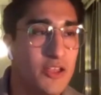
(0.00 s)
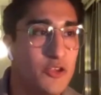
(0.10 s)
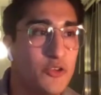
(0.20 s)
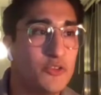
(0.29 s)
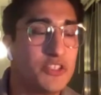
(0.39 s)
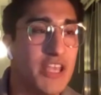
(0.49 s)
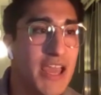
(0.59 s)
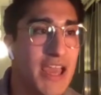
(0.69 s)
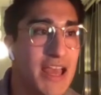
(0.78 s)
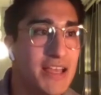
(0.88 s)
use
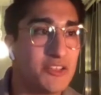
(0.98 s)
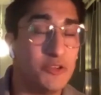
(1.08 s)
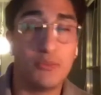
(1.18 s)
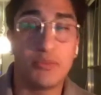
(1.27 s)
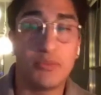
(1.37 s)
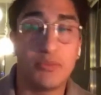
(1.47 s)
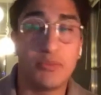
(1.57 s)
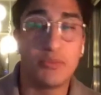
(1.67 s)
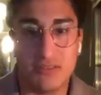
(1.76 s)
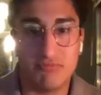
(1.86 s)
as
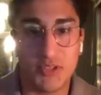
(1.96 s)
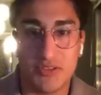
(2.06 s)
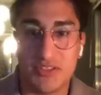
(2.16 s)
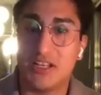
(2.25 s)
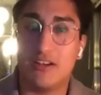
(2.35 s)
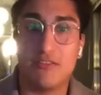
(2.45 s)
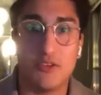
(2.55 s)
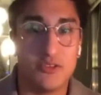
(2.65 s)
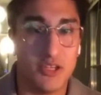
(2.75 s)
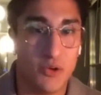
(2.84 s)
lubrication. So instead of
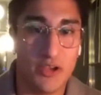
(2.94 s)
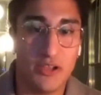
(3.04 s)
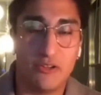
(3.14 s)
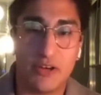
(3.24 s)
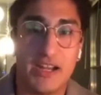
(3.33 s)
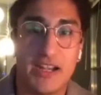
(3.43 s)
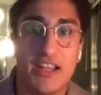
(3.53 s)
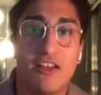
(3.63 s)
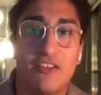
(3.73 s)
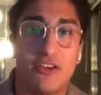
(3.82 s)
using oil or
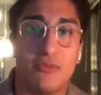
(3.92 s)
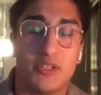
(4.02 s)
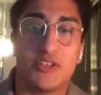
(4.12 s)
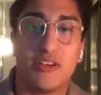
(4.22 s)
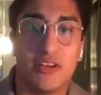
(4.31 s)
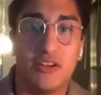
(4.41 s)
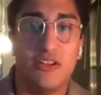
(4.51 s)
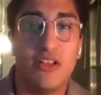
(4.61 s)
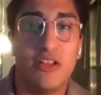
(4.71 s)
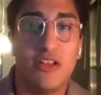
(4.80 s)
any other
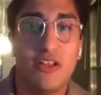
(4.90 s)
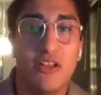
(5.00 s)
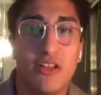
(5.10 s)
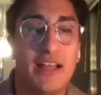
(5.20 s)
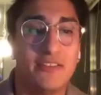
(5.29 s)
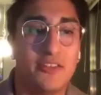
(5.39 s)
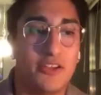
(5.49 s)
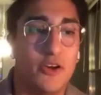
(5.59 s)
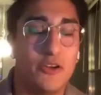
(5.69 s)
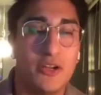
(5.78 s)
material,
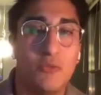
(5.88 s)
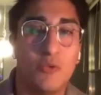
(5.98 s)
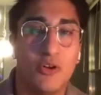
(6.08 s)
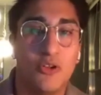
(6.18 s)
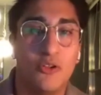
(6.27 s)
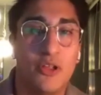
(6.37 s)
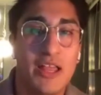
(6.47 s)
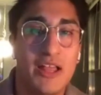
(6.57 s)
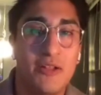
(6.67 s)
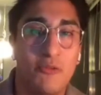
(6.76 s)
the coating will
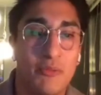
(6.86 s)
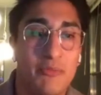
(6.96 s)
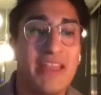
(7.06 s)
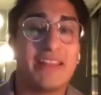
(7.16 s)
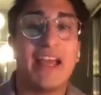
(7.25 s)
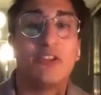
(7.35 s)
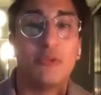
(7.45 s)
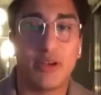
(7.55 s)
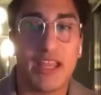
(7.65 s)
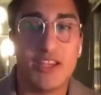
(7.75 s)
make that
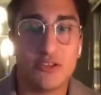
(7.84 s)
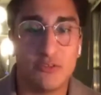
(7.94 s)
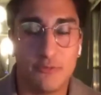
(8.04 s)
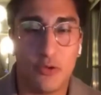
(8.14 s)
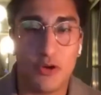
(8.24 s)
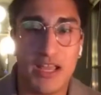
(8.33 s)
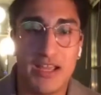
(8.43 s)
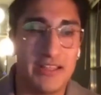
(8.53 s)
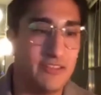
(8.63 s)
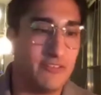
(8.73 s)
lubrication for you
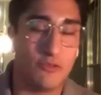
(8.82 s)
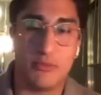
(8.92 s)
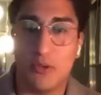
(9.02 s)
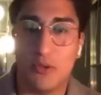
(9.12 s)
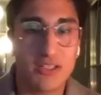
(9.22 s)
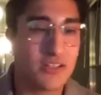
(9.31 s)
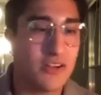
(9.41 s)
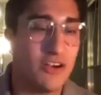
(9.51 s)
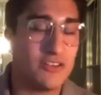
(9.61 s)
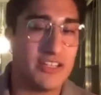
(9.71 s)
in the Formula One's
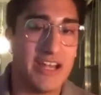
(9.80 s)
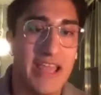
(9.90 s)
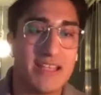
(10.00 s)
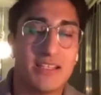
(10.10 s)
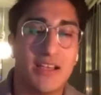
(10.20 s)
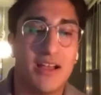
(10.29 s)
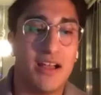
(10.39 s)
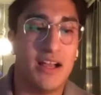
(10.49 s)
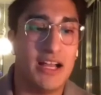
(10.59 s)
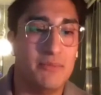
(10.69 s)
cars and
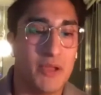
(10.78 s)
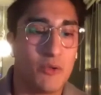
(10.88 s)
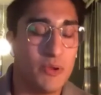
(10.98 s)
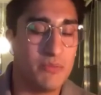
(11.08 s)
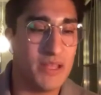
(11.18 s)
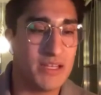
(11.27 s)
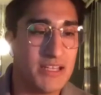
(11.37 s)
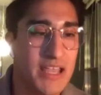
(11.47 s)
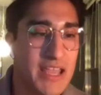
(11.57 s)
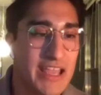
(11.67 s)
NASA
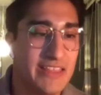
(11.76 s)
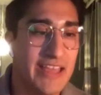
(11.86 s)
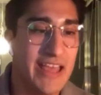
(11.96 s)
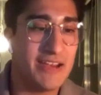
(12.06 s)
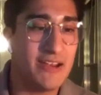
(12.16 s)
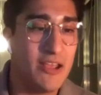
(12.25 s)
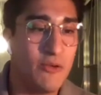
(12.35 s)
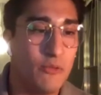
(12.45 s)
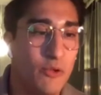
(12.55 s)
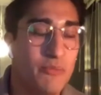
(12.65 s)
equipment, and then
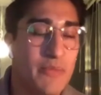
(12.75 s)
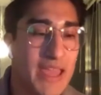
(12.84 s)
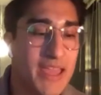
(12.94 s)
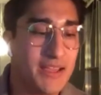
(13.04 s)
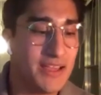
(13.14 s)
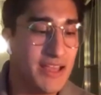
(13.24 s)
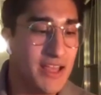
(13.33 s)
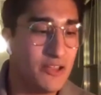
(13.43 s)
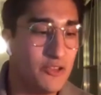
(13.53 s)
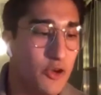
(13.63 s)
will make
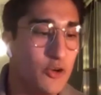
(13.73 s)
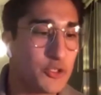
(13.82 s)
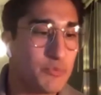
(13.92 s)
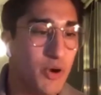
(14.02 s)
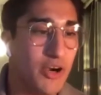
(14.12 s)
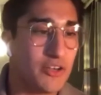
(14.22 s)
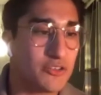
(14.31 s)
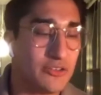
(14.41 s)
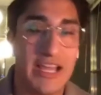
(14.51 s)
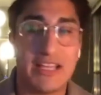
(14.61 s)
those
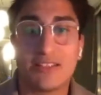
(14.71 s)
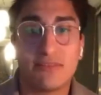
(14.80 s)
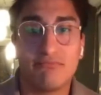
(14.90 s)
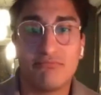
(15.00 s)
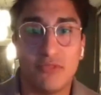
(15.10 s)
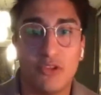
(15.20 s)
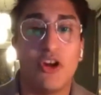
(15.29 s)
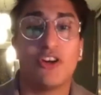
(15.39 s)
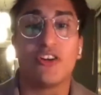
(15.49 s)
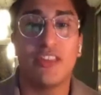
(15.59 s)
parts last
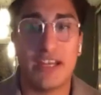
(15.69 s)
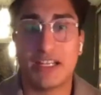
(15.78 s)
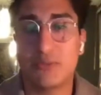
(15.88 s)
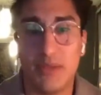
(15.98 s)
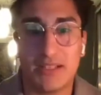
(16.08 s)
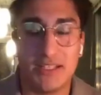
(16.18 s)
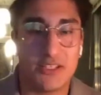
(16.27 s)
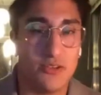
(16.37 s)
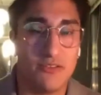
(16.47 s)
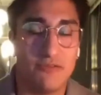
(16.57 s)
longer than
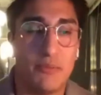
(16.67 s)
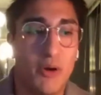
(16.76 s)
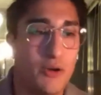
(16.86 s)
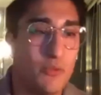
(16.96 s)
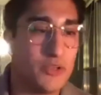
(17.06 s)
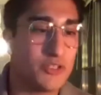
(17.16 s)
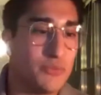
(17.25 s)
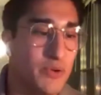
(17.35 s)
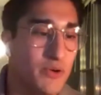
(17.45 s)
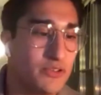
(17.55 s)
expected. So if a part was
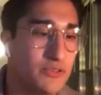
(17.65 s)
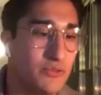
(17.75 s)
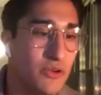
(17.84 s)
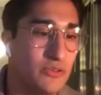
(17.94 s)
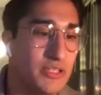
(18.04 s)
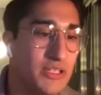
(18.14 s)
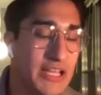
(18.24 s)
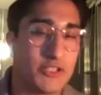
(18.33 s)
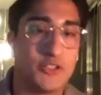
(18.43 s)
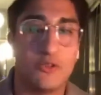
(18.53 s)
supposed to only
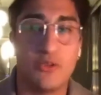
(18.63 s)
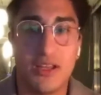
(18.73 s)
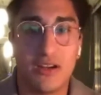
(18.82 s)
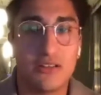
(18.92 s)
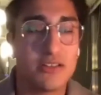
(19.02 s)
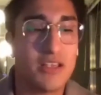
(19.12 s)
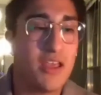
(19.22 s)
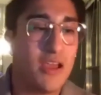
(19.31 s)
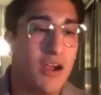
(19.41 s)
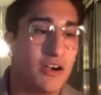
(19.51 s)
last 2 years,
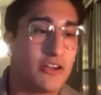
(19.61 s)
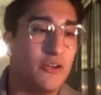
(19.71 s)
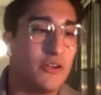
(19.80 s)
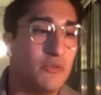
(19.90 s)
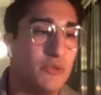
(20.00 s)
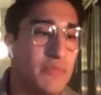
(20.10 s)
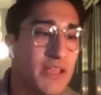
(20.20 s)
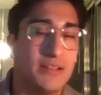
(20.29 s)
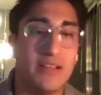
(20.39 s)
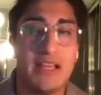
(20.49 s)
our coating would
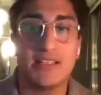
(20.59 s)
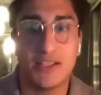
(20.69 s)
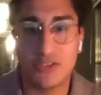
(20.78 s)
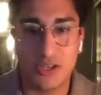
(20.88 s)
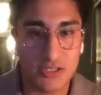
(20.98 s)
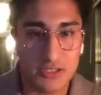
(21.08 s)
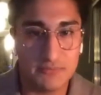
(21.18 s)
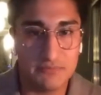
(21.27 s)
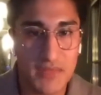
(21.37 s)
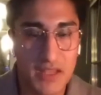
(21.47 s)
make it last 6
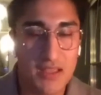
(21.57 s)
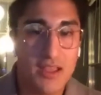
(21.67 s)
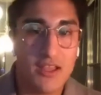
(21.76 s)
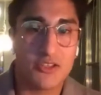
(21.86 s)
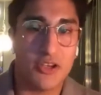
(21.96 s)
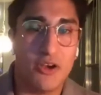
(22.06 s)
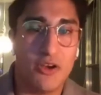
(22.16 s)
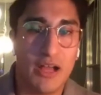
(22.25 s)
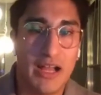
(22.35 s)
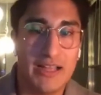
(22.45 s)
years.
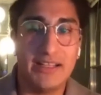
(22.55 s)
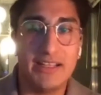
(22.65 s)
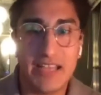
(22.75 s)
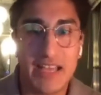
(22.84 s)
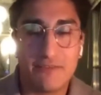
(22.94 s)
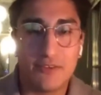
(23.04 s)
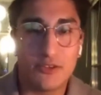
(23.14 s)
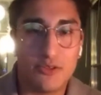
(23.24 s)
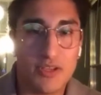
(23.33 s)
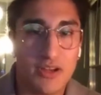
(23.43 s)
So I did that for
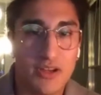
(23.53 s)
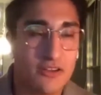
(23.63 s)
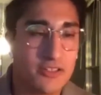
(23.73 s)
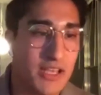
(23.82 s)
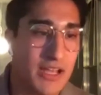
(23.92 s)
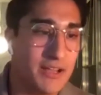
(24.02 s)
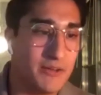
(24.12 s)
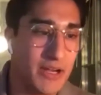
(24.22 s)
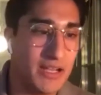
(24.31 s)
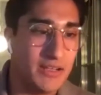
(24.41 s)
2 years. I
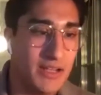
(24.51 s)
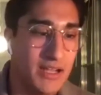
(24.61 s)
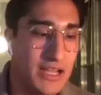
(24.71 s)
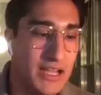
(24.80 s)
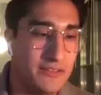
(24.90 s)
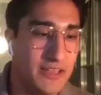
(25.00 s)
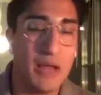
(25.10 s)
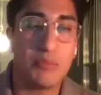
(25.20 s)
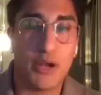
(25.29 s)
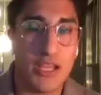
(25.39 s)
ran the
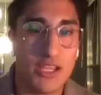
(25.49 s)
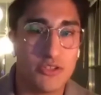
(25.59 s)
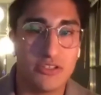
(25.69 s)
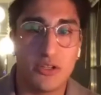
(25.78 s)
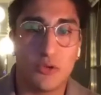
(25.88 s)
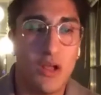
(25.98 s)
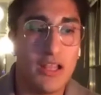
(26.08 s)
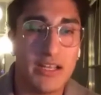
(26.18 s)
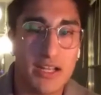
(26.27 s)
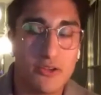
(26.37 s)
operations, the
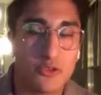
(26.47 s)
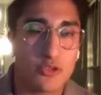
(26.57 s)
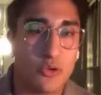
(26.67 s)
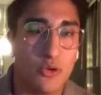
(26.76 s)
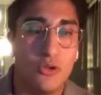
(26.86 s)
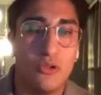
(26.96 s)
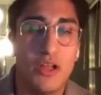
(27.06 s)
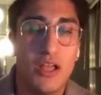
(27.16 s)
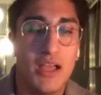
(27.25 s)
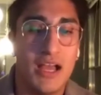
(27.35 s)
quality
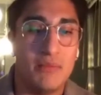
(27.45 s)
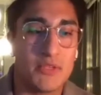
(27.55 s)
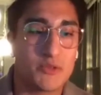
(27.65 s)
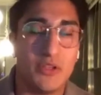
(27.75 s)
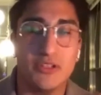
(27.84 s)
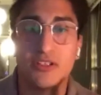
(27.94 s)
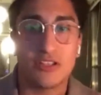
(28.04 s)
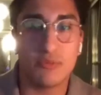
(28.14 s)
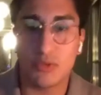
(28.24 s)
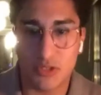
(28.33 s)
control, as well as
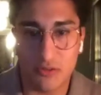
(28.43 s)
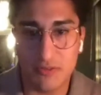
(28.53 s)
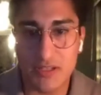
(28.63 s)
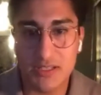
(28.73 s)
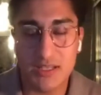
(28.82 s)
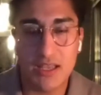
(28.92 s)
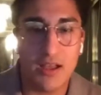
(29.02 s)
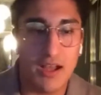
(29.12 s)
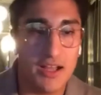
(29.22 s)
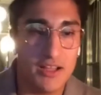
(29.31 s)
customer service
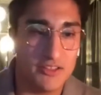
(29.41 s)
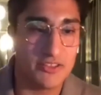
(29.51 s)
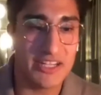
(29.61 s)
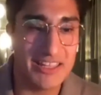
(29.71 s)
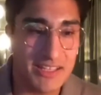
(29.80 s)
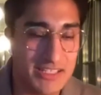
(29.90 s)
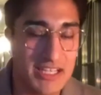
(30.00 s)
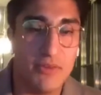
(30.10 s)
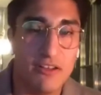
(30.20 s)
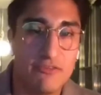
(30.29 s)
underneath a
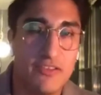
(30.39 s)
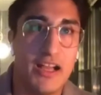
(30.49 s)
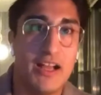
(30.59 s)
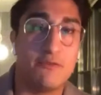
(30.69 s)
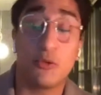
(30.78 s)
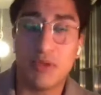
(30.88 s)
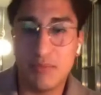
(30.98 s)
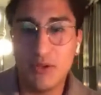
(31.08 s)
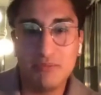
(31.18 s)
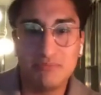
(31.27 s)
team of 4
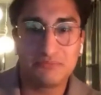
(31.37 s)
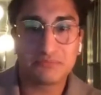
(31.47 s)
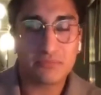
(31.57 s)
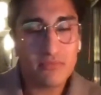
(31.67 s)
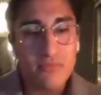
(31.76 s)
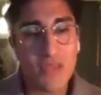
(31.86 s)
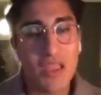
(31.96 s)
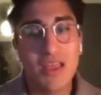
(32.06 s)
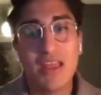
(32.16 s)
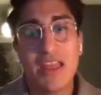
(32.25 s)
people.
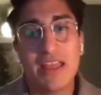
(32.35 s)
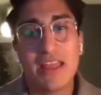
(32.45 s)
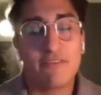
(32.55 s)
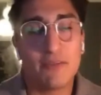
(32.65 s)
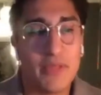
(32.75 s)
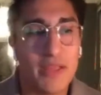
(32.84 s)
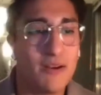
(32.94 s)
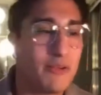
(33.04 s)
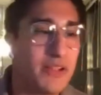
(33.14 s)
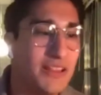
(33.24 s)
Mm-hmm. And then from
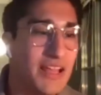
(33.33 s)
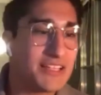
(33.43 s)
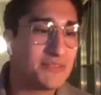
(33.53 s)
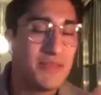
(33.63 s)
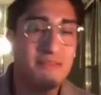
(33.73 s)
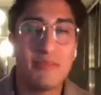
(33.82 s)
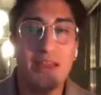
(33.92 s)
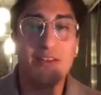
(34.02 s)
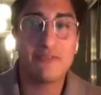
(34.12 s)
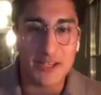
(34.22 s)
there, I realized maybe
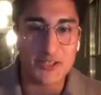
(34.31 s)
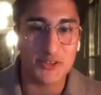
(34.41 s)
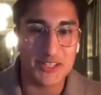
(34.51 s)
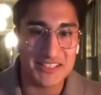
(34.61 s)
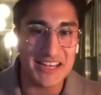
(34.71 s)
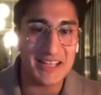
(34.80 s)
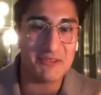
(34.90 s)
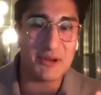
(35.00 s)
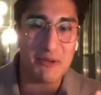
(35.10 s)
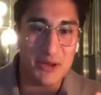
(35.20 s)
manufacturing is
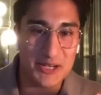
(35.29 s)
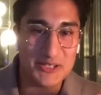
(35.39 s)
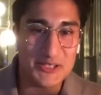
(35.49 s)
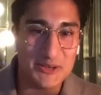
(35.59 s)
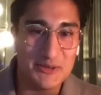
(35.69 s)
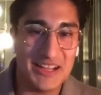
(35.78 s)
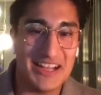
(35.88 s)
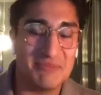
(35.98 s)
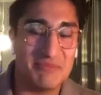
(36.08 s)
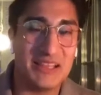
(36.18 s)
not what I want to do.
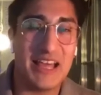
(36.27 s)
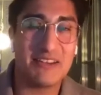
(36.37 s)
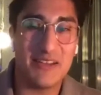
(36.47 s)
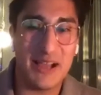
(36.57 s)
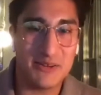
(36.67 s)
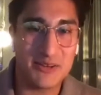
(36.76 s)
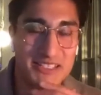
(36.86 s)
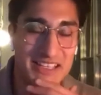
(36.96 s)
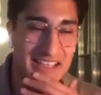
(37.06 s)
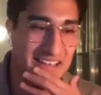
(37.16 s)
A lot of
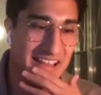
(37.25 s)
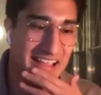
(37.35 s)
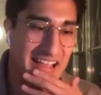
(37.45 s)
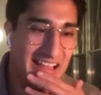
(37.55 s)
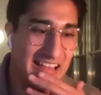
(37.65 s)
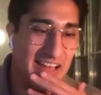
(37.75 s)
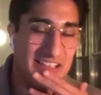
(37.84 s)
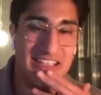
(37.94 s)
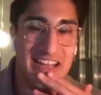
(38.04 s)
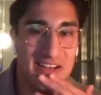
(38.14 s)
hours and a lot
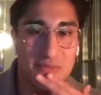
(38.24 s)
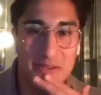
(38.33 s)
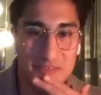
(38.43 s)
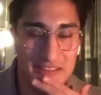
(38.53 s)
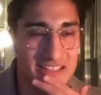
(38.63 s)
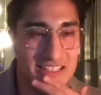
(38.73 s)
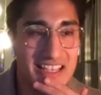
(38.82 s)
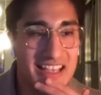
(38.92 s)
of standing on my feet.